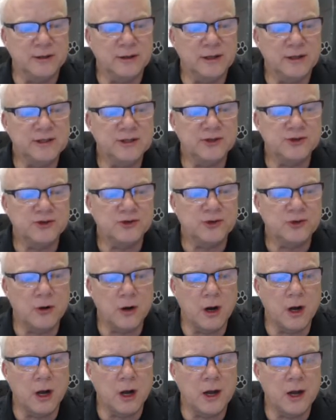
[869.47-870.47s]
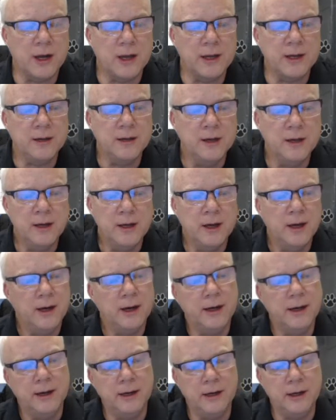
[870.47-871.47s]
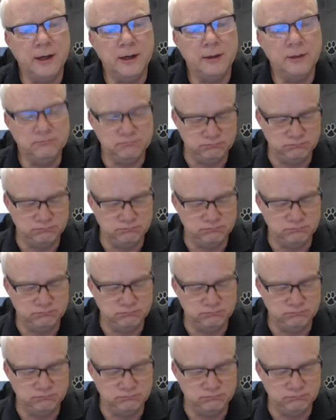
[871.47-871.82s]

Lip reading: Let's try how